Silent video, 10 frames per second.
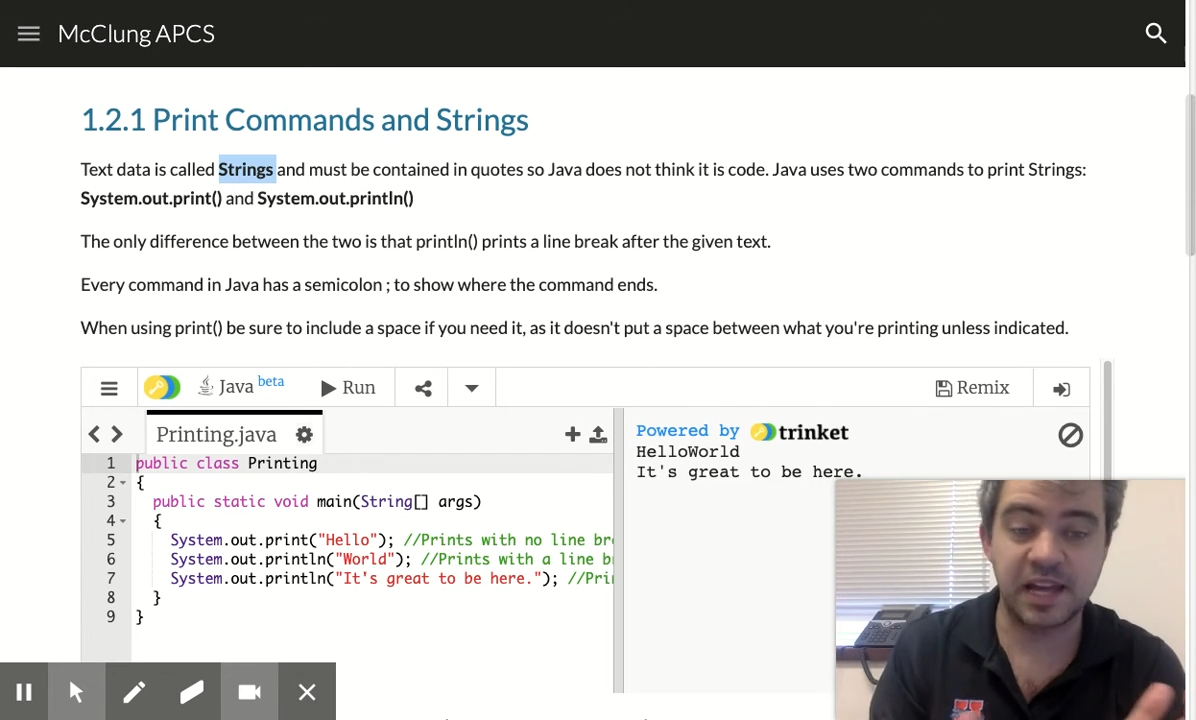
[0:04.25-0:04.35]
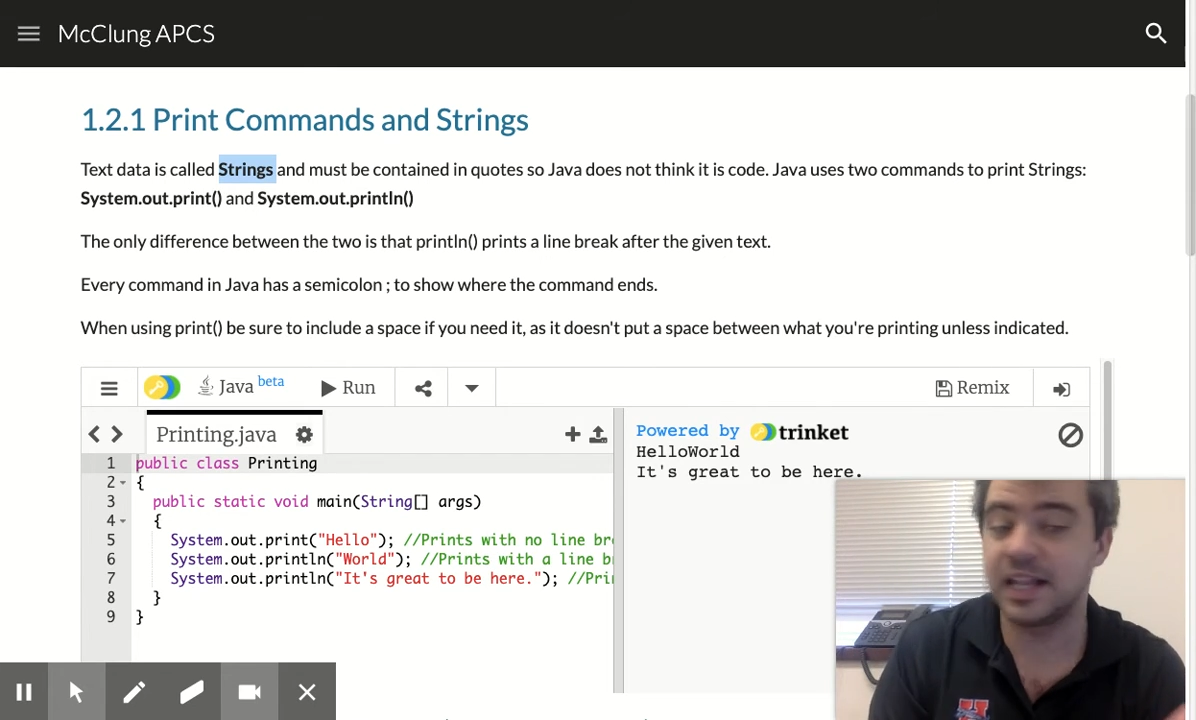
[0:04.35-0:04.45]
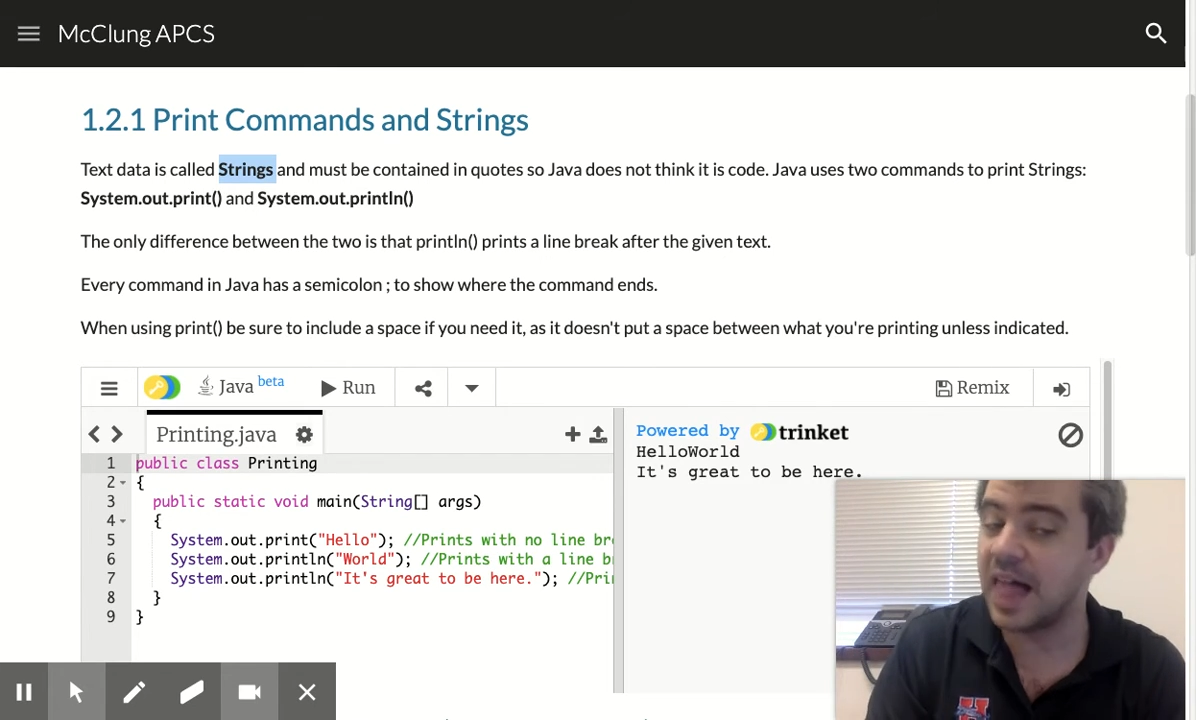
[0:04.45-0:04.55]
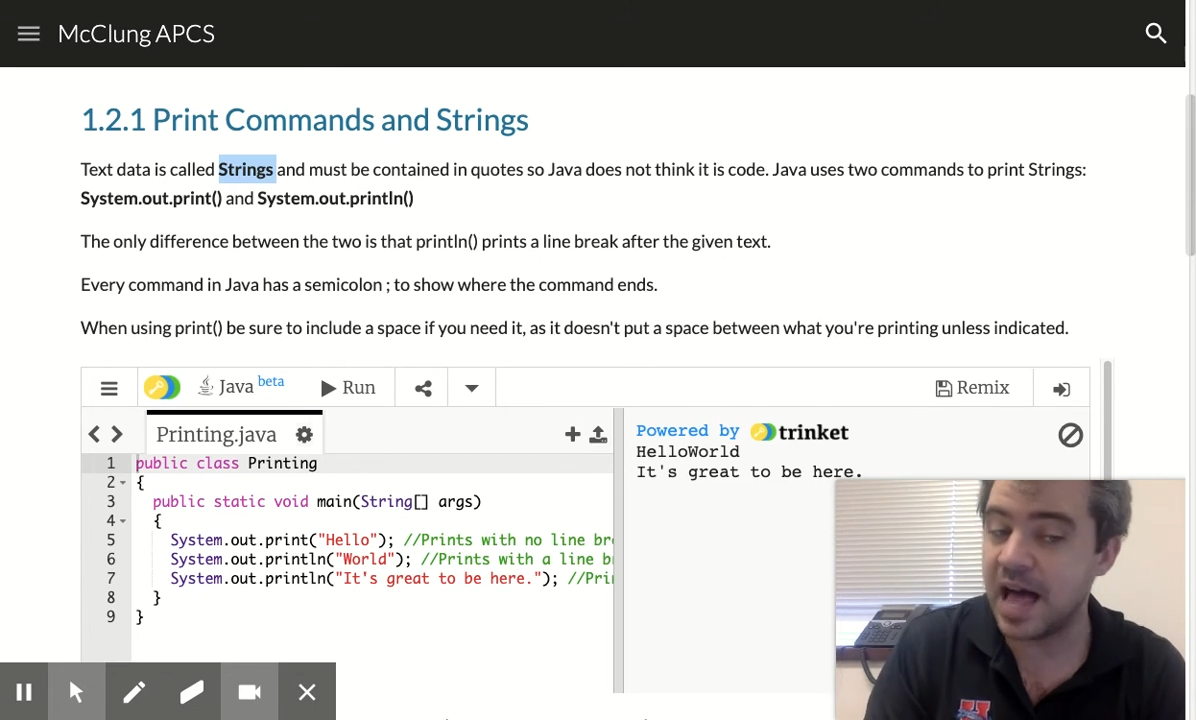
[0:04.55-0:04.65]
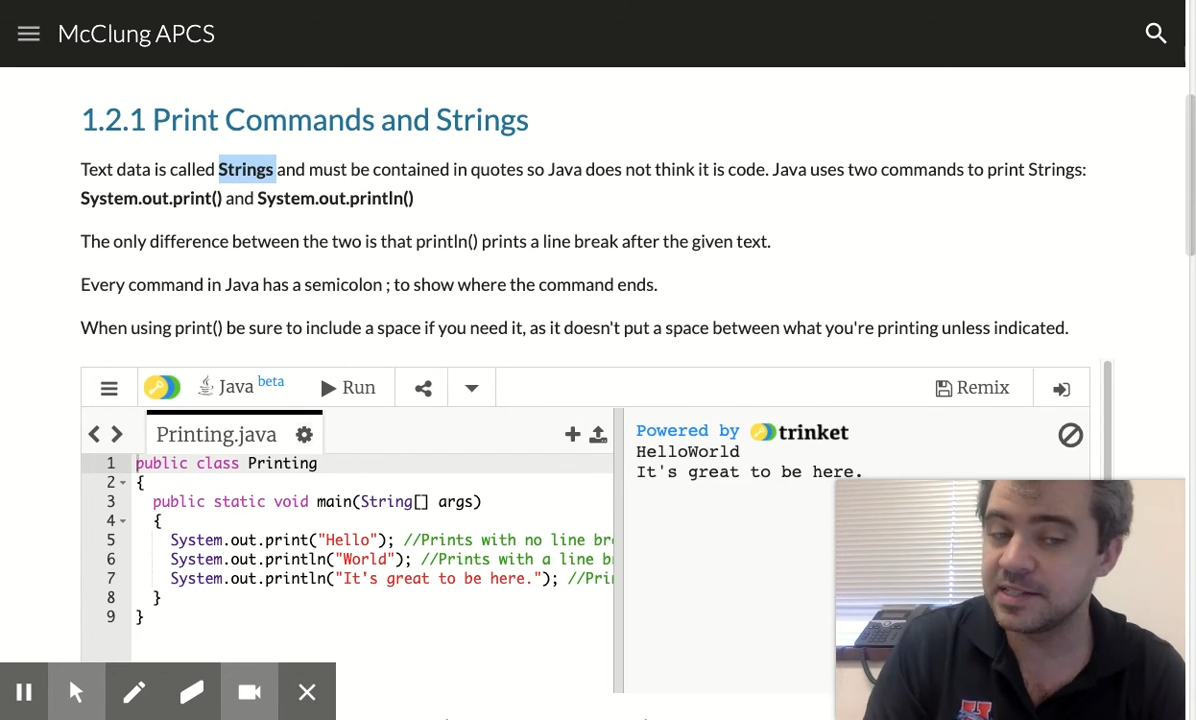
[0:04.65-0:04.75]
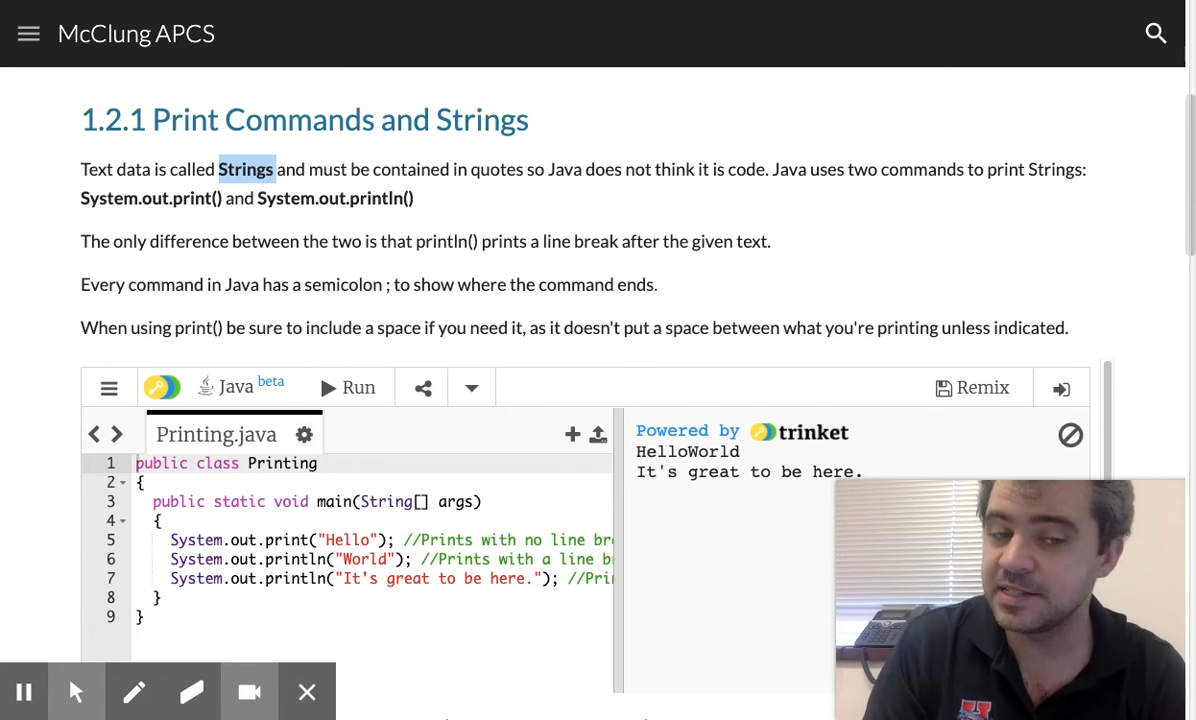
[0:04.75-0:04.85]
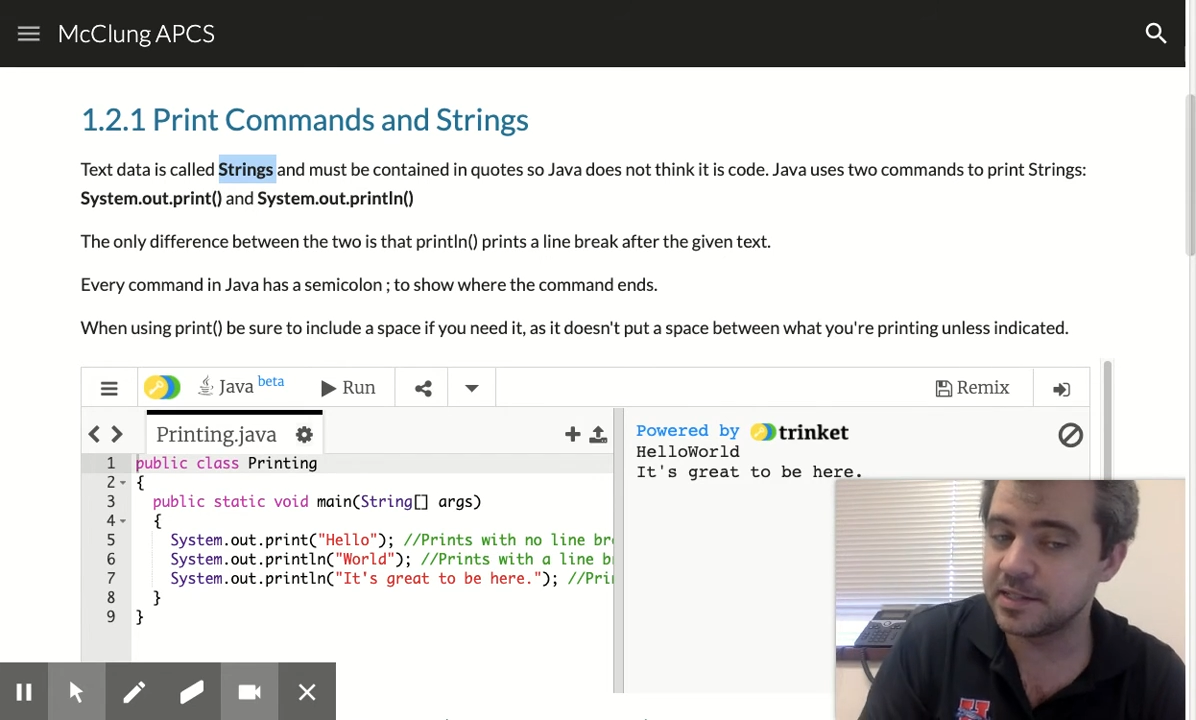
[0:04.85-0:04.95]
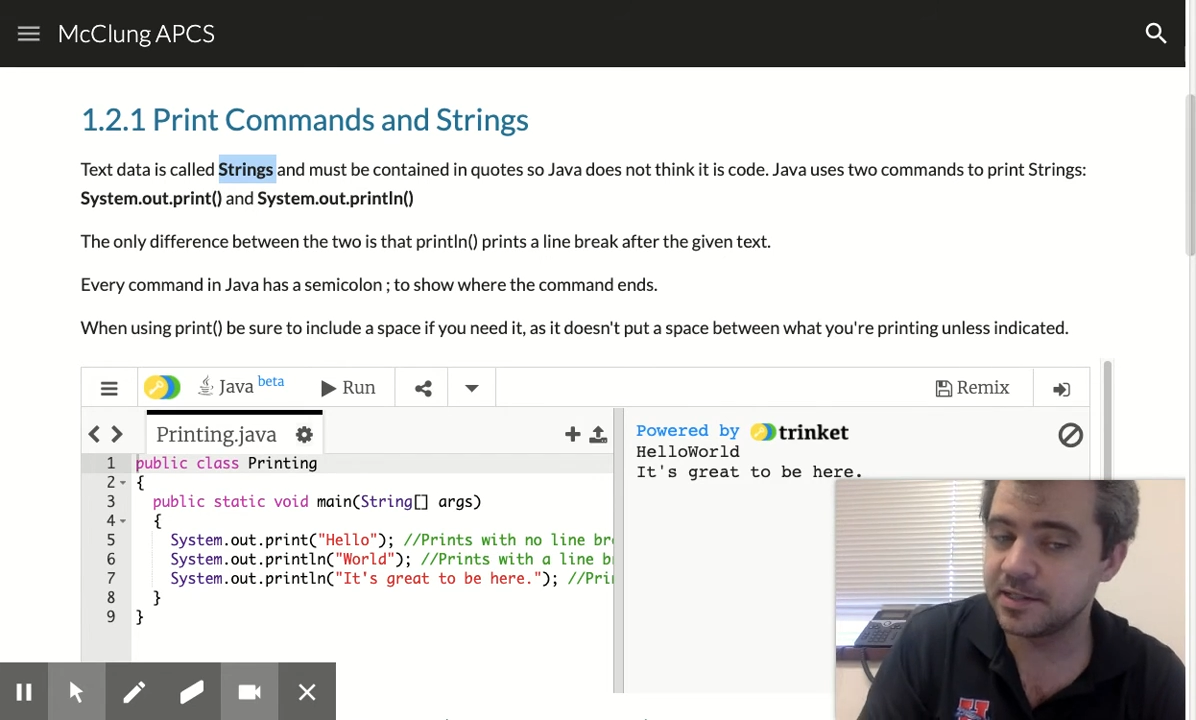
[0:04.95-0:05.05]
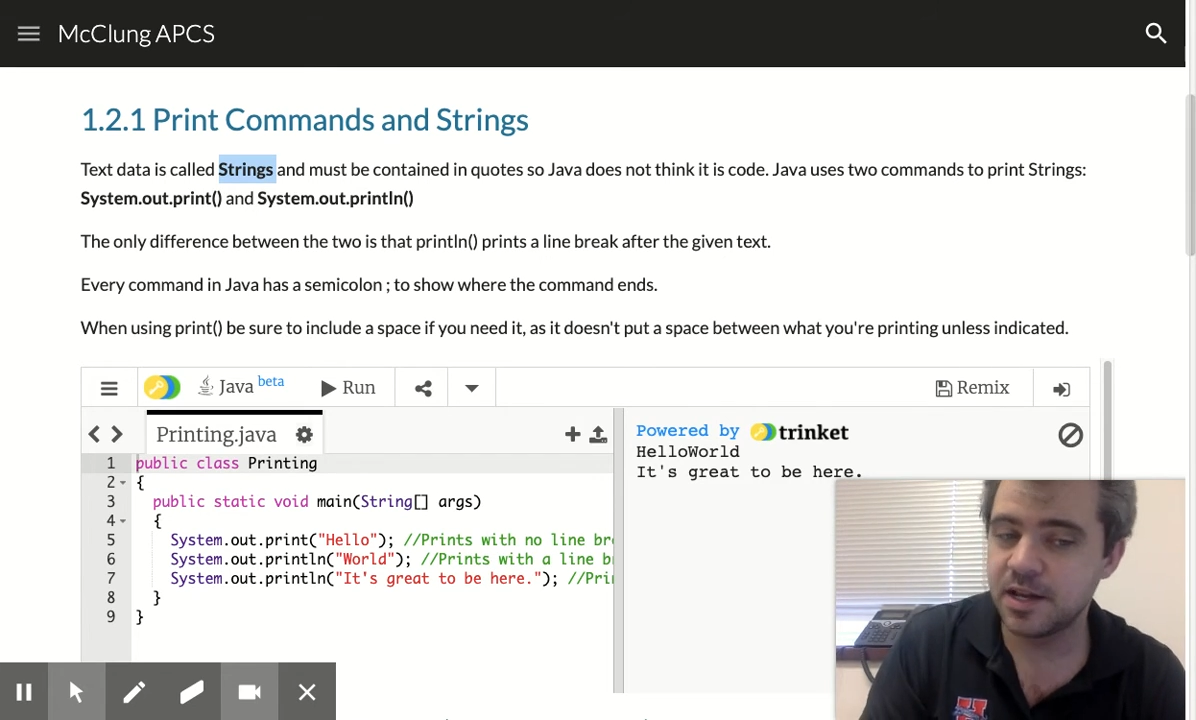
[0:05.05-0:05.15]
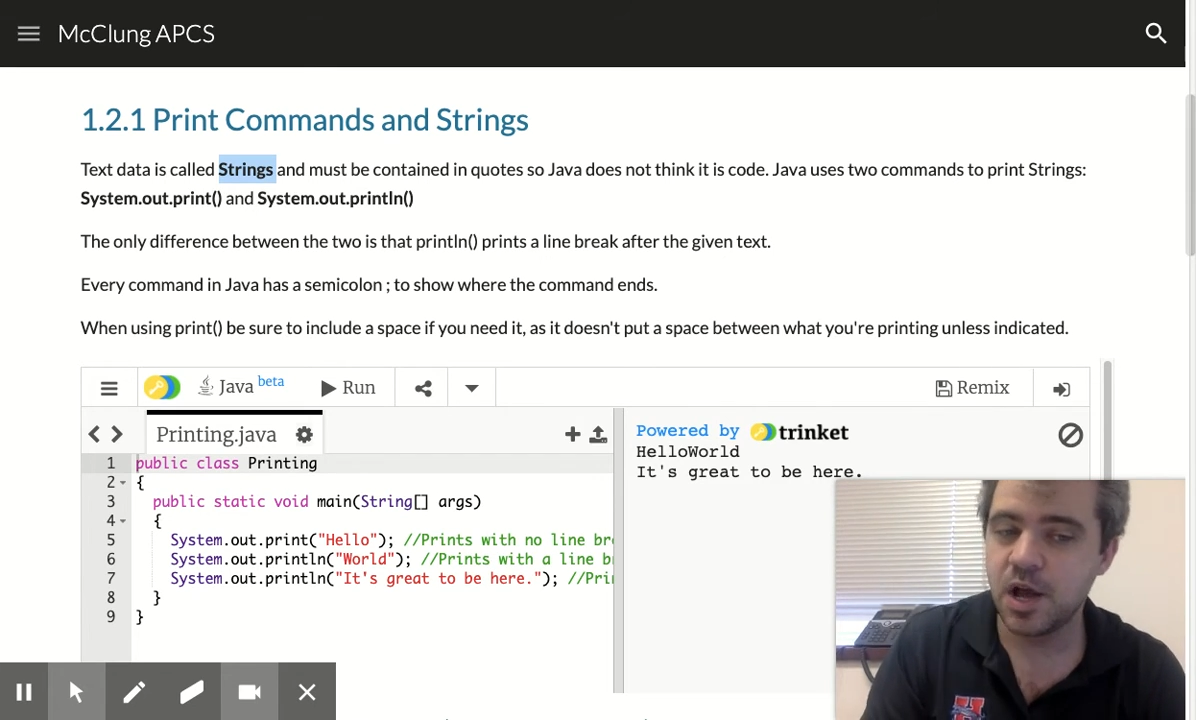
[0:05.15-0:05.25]
a
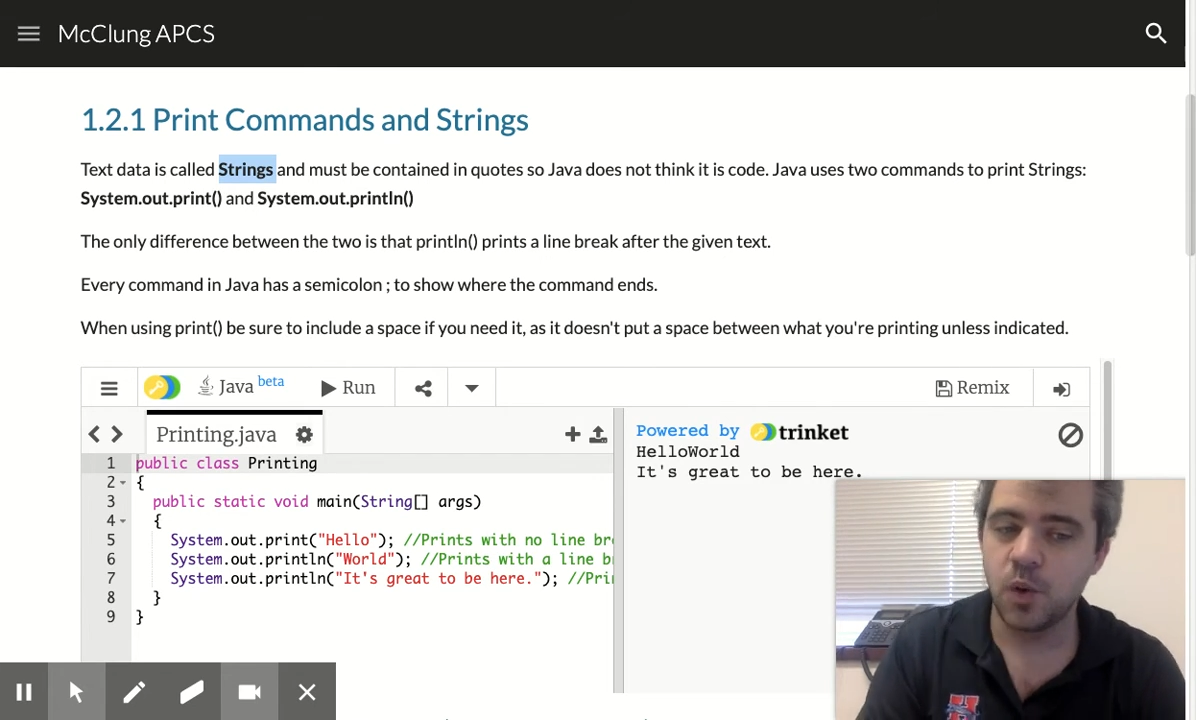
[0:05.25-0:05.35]
class.